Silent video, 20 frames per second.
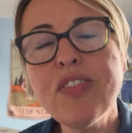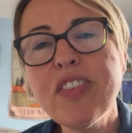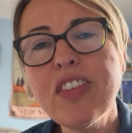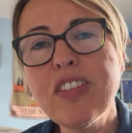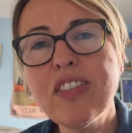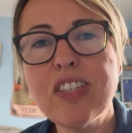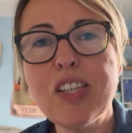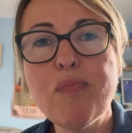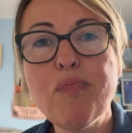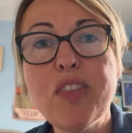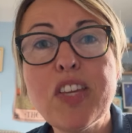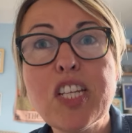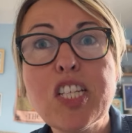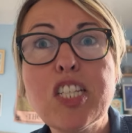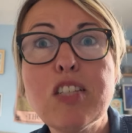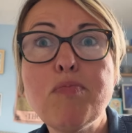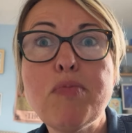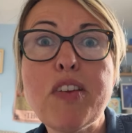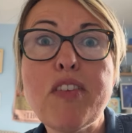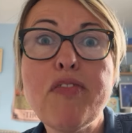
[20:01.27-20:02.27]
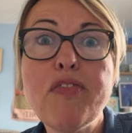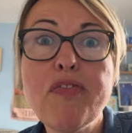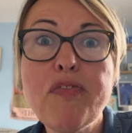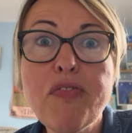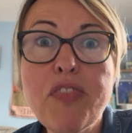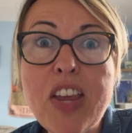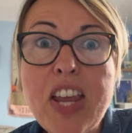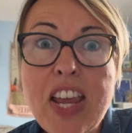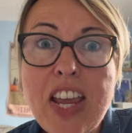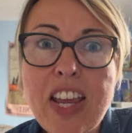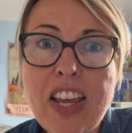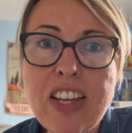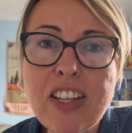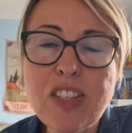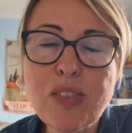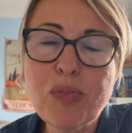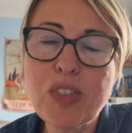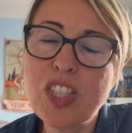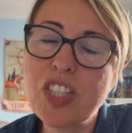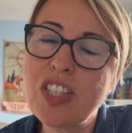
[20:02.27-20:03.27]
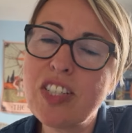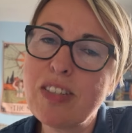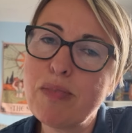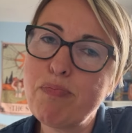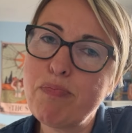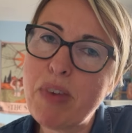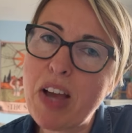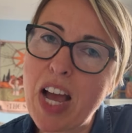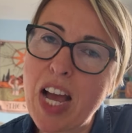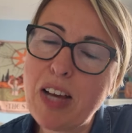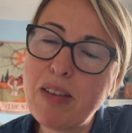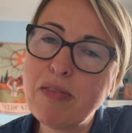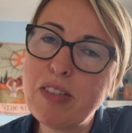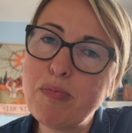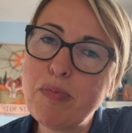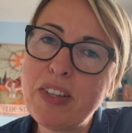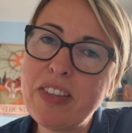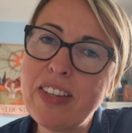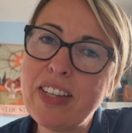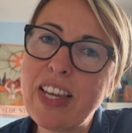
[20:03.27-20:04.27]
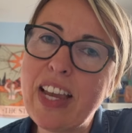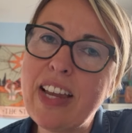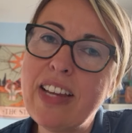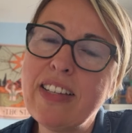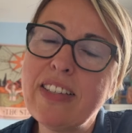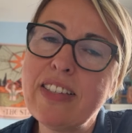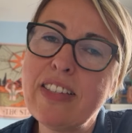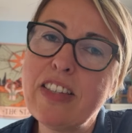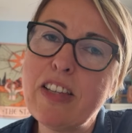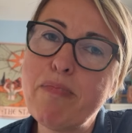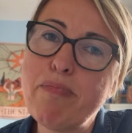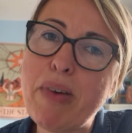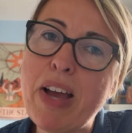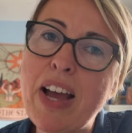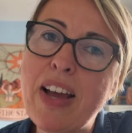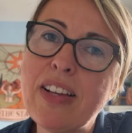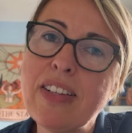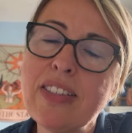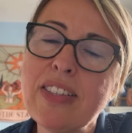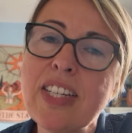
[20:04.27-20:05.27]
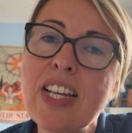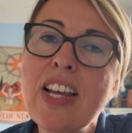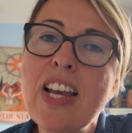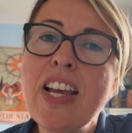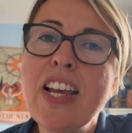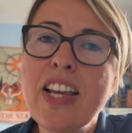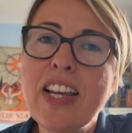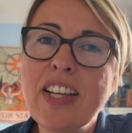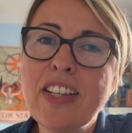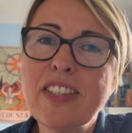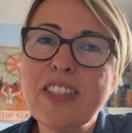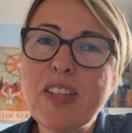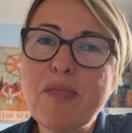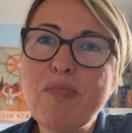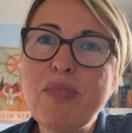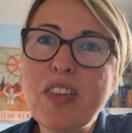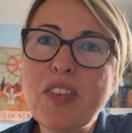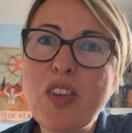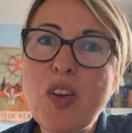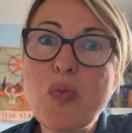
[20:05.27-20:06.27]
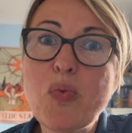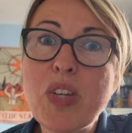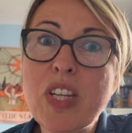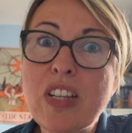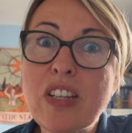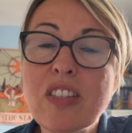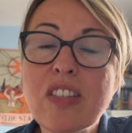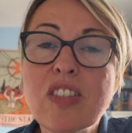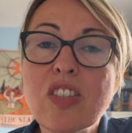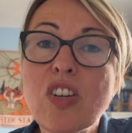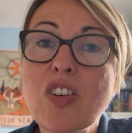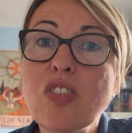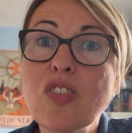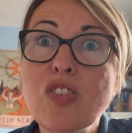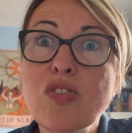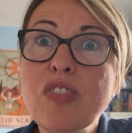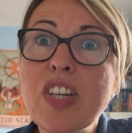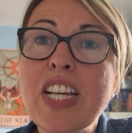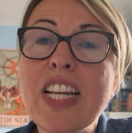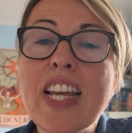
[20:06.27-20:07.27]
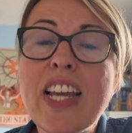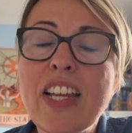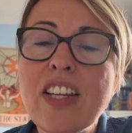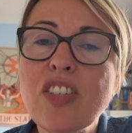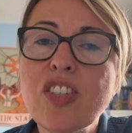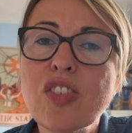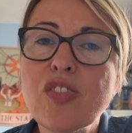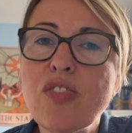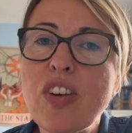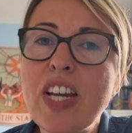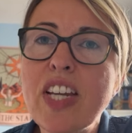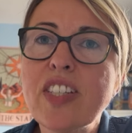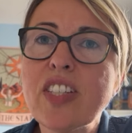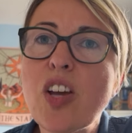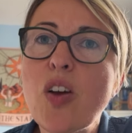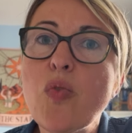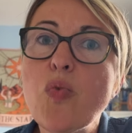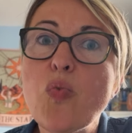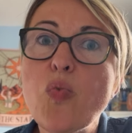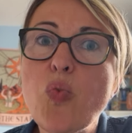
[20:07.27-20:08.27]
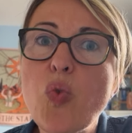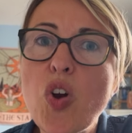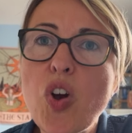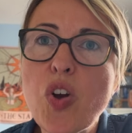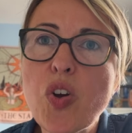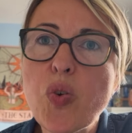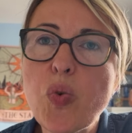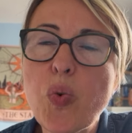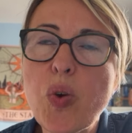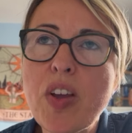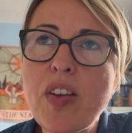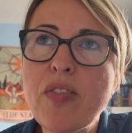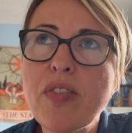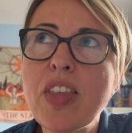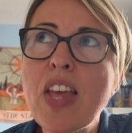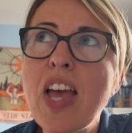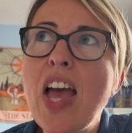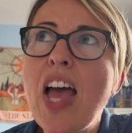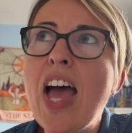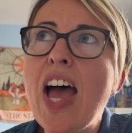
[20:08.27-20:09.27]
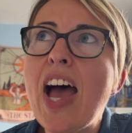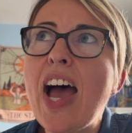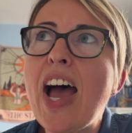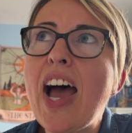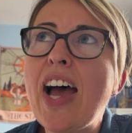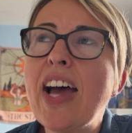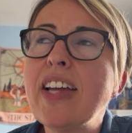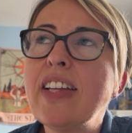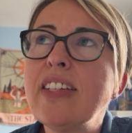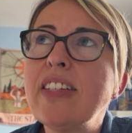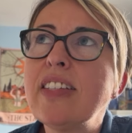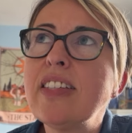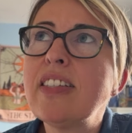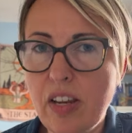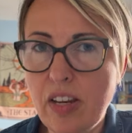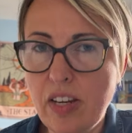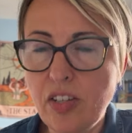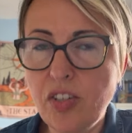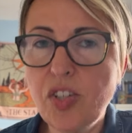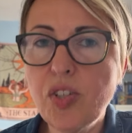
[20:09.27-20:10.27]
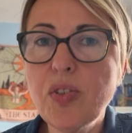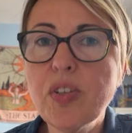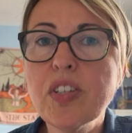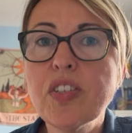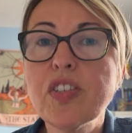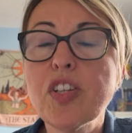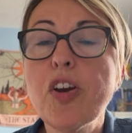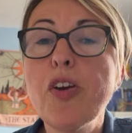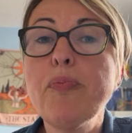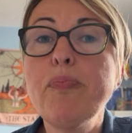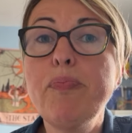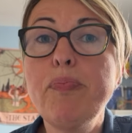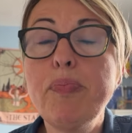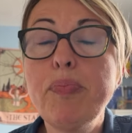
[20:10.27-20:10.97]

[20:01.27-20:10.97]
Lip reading: than something to be feared, which has perhaps been the case in the past, is something that we can start to really integrate and work with, and in doing so